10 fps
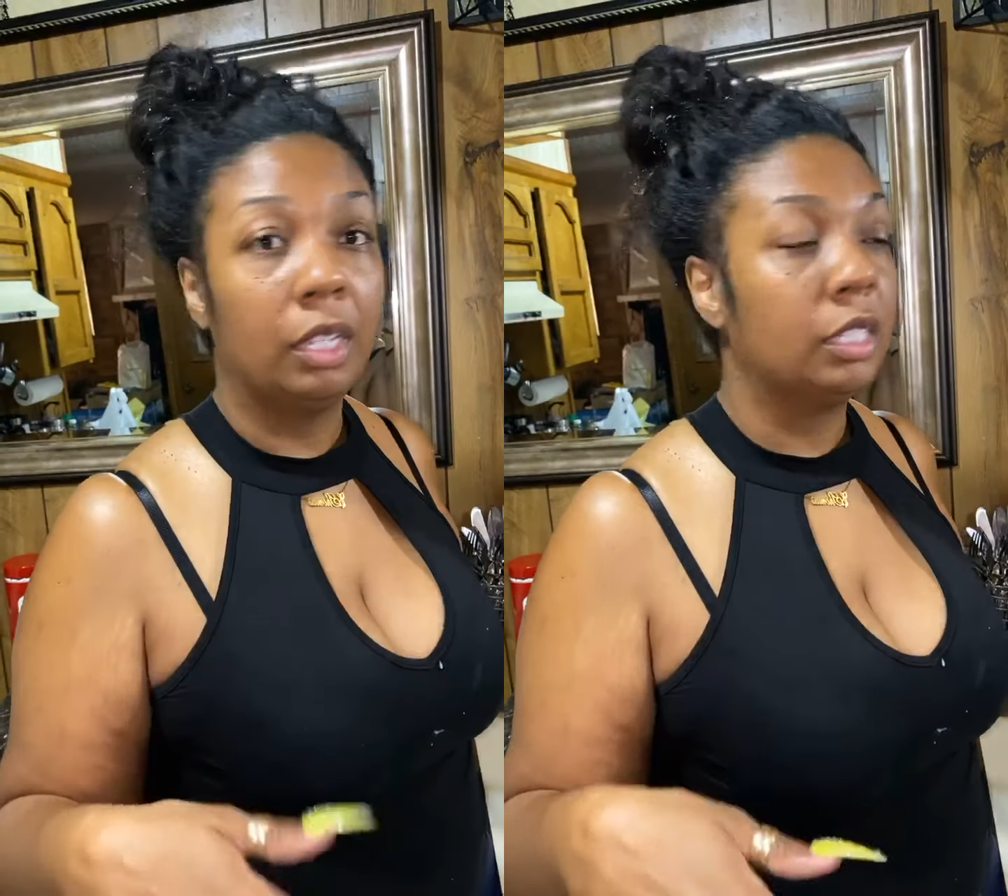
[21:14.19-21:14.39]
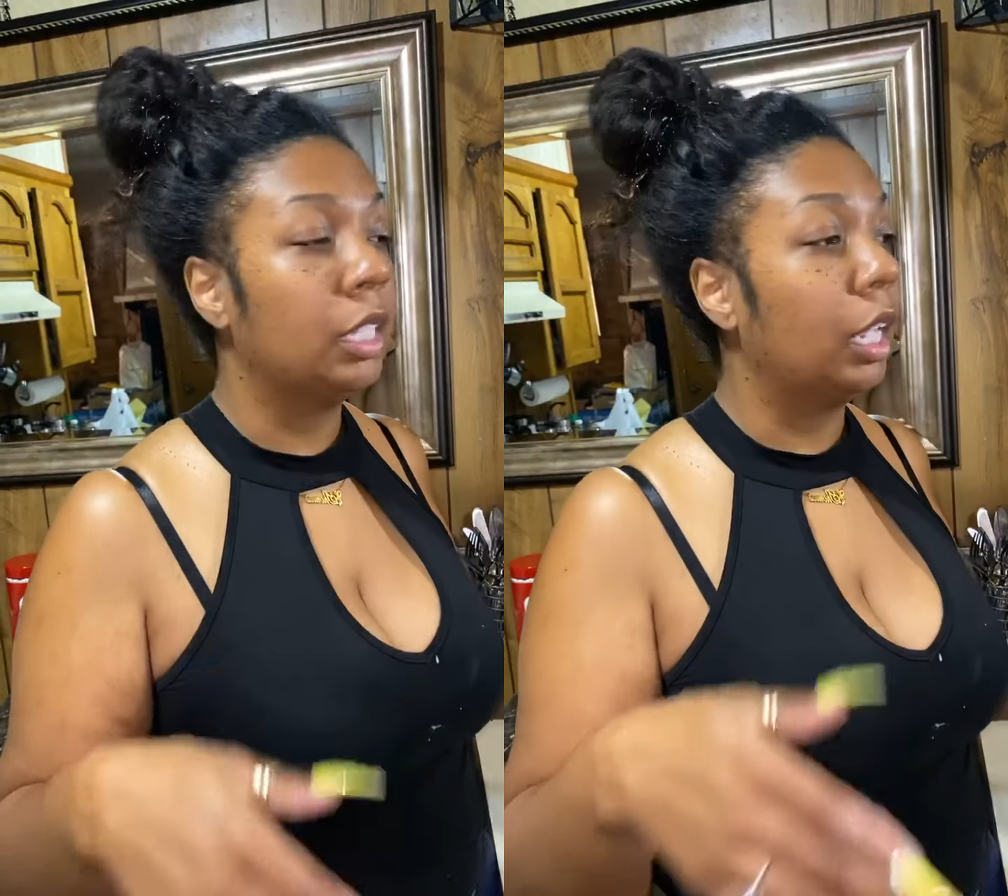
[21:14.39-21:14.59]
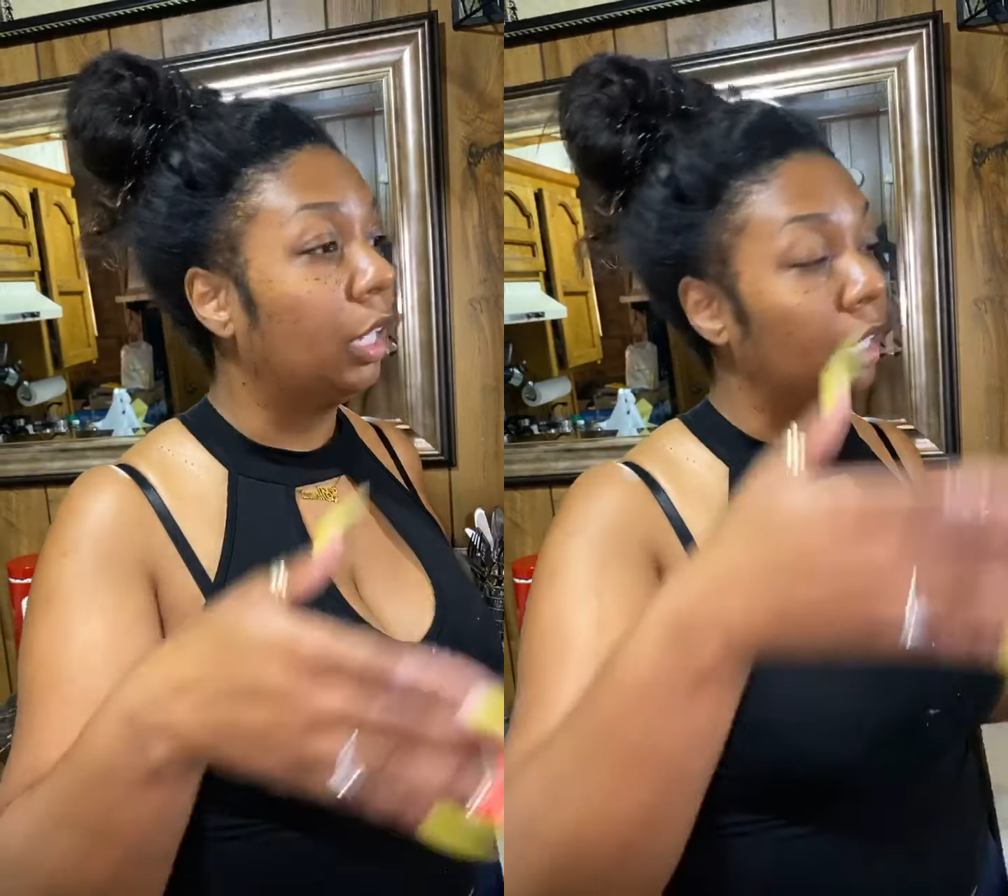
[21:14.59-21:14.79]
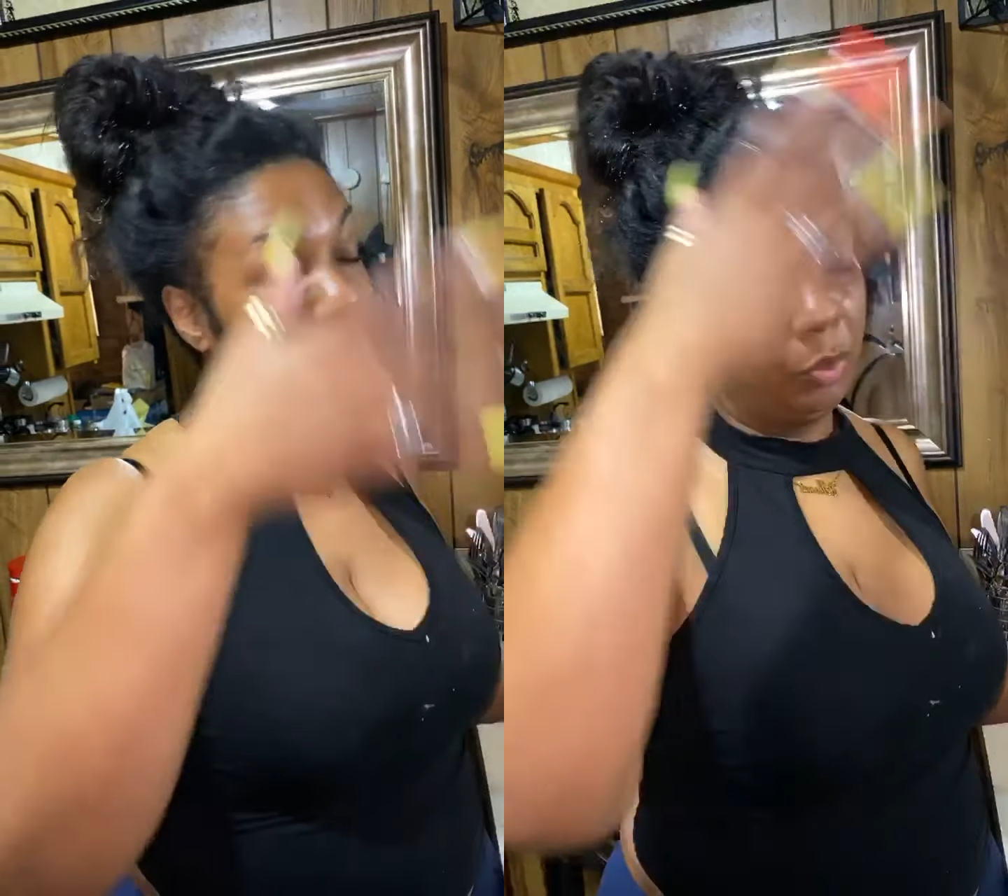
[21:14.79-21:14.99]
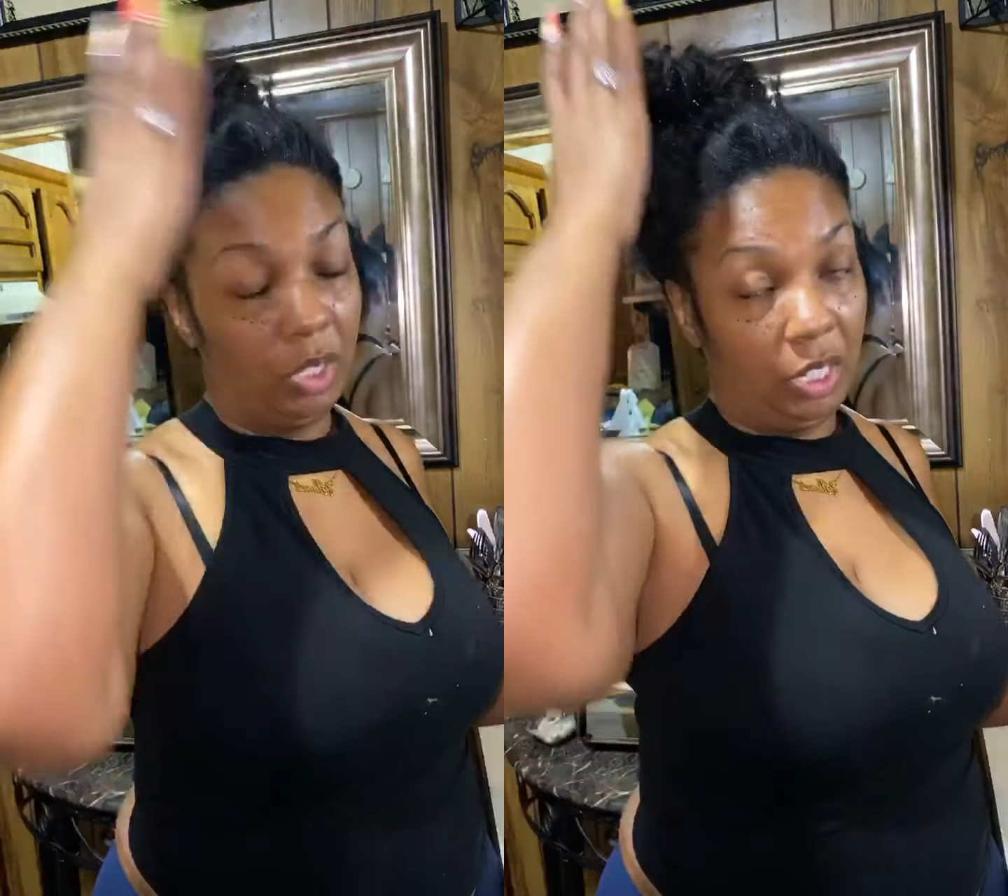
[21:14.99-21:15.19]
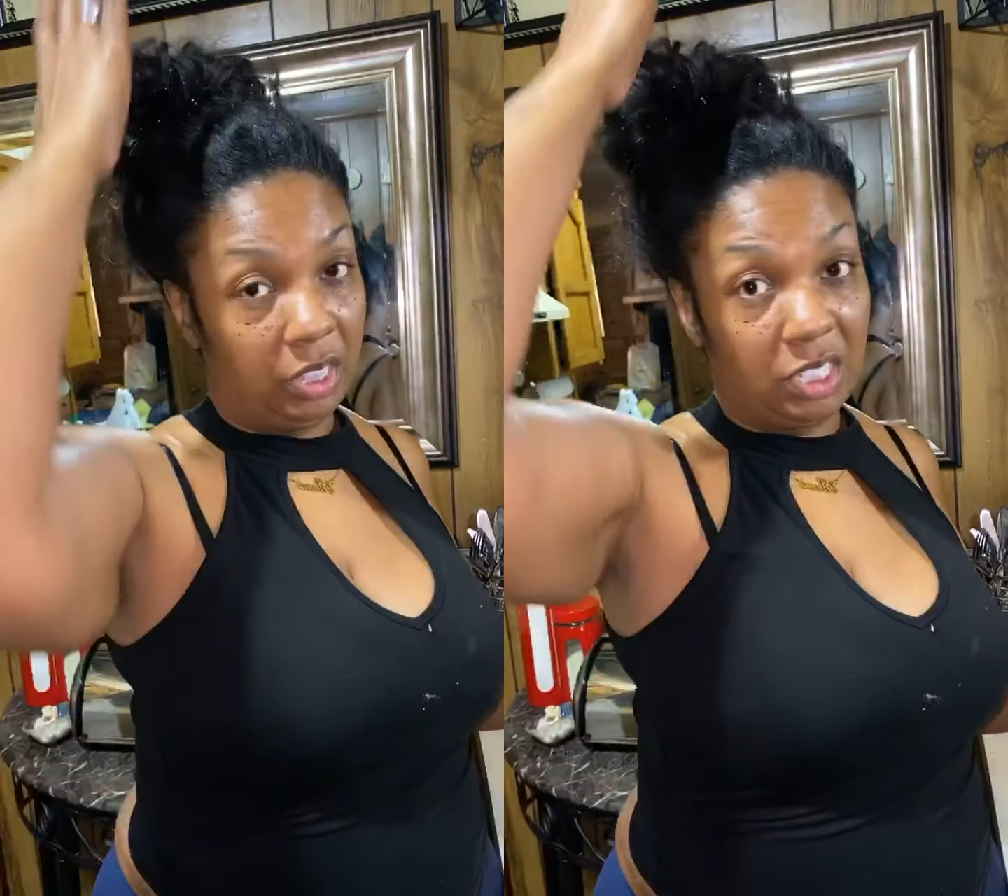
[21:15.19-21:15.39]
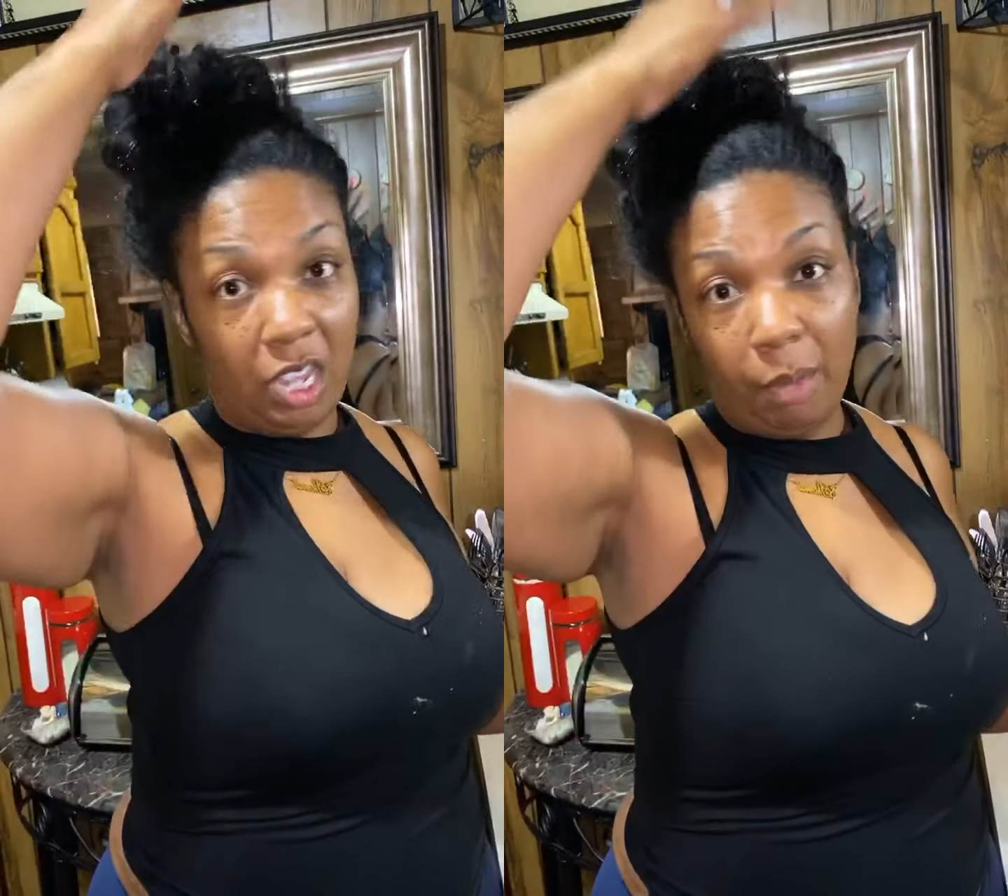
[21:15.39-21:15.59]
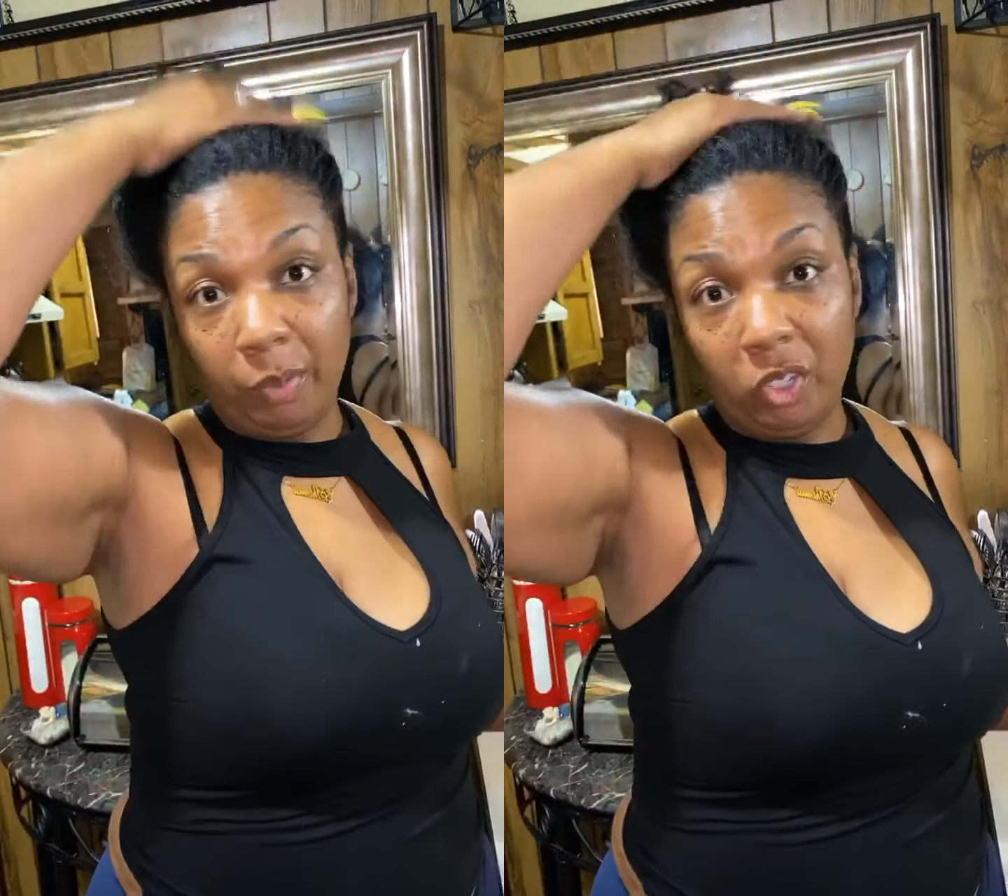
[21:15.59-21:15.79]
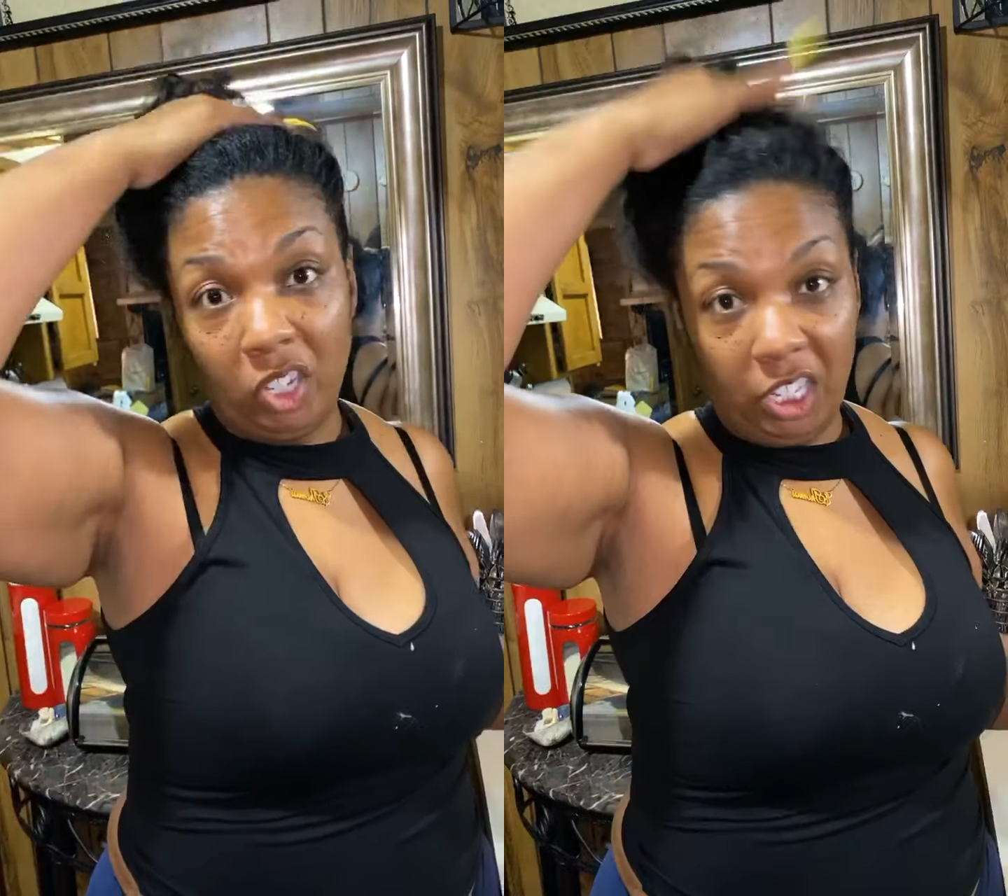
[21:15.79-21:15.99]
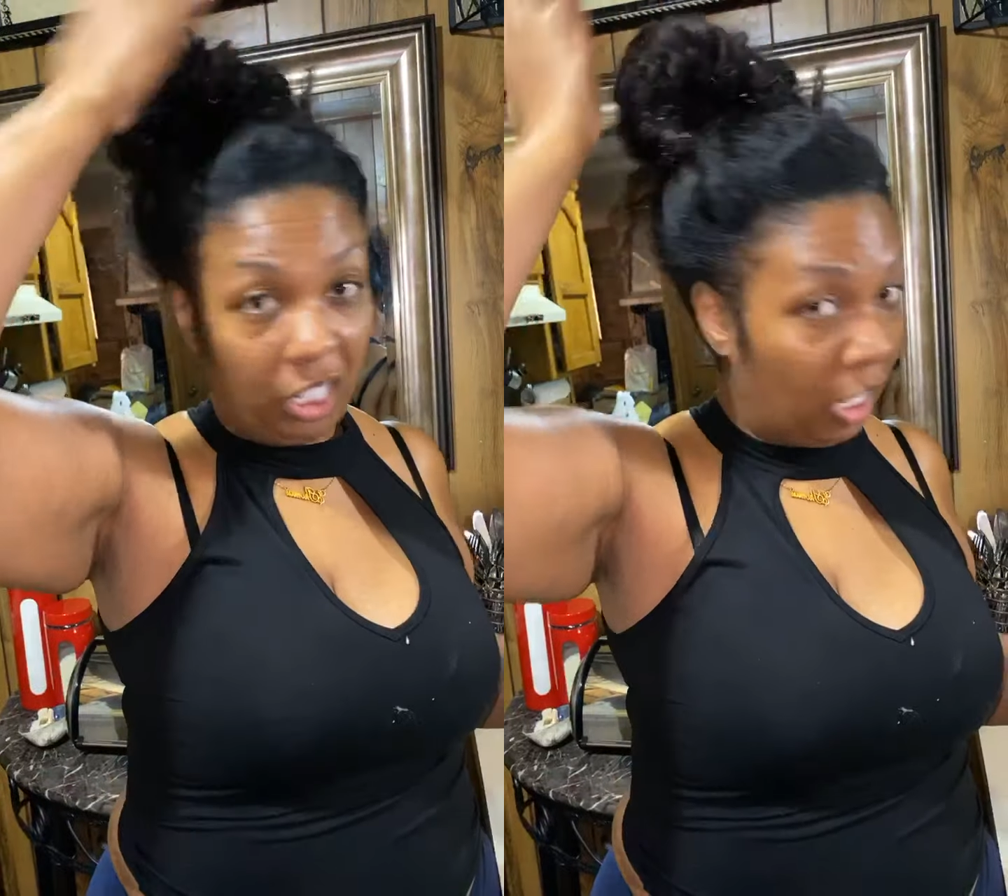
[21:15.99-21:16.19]
Take it, put it at the top of your
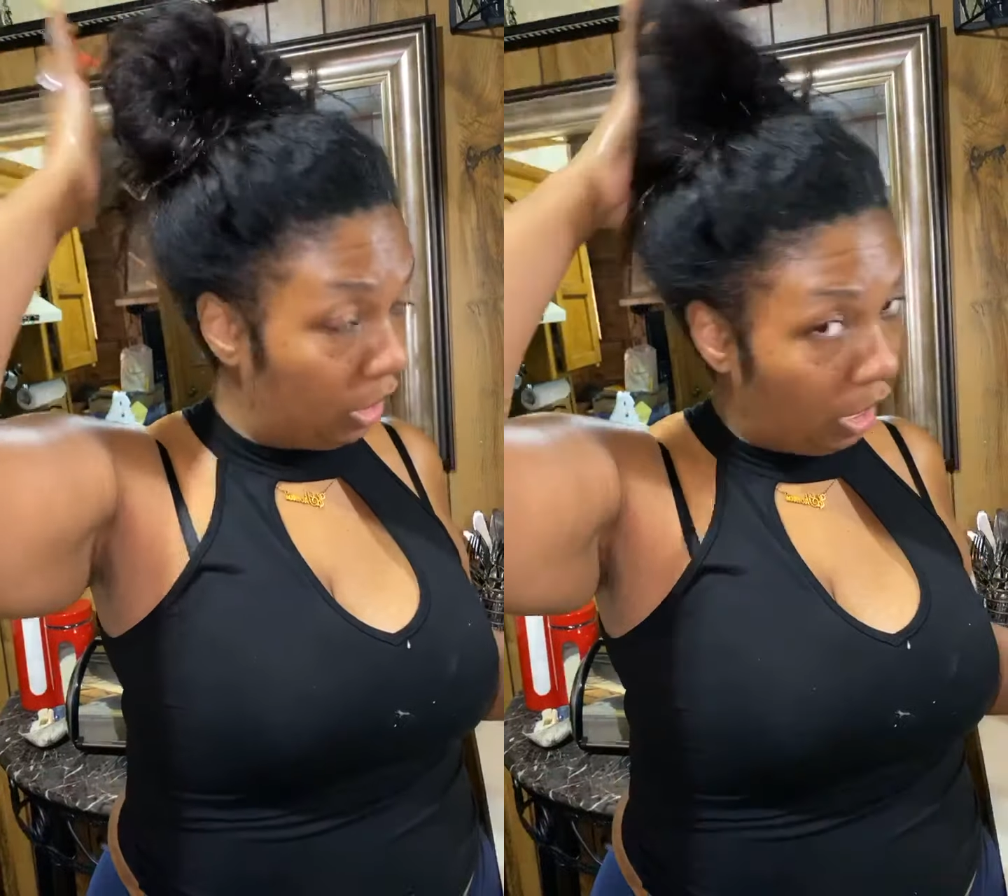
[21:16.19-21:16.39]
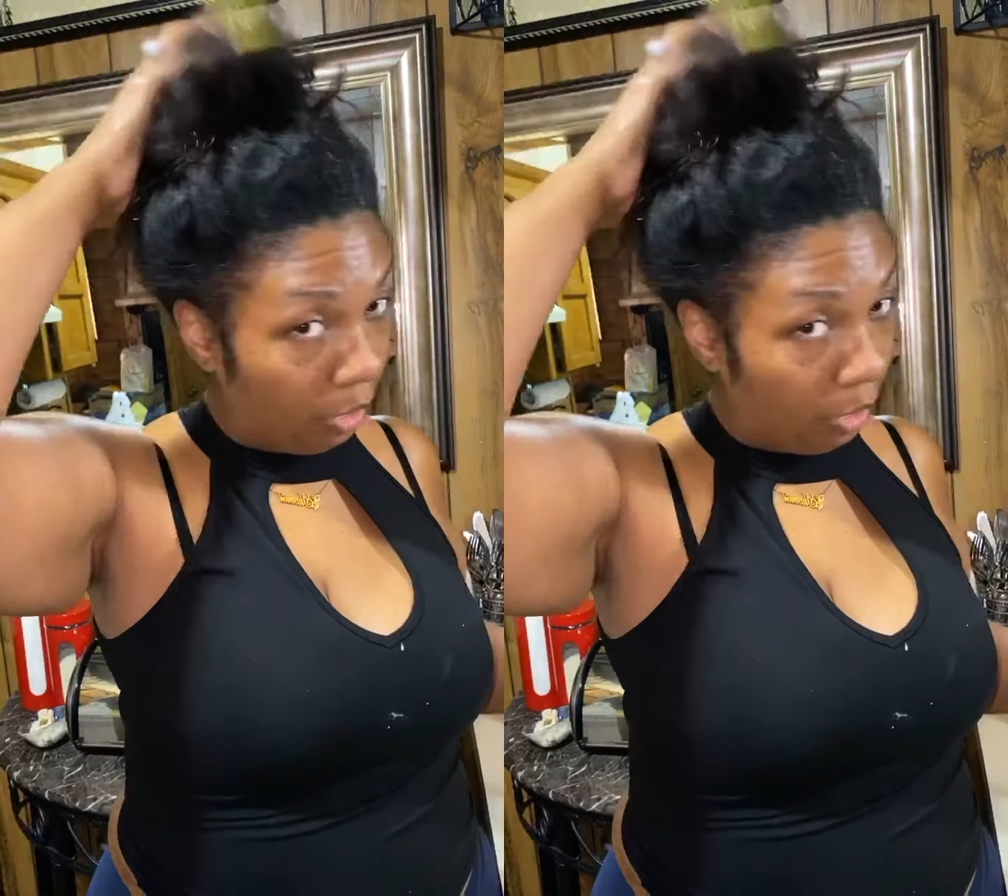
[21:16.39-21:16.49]
head, kind of like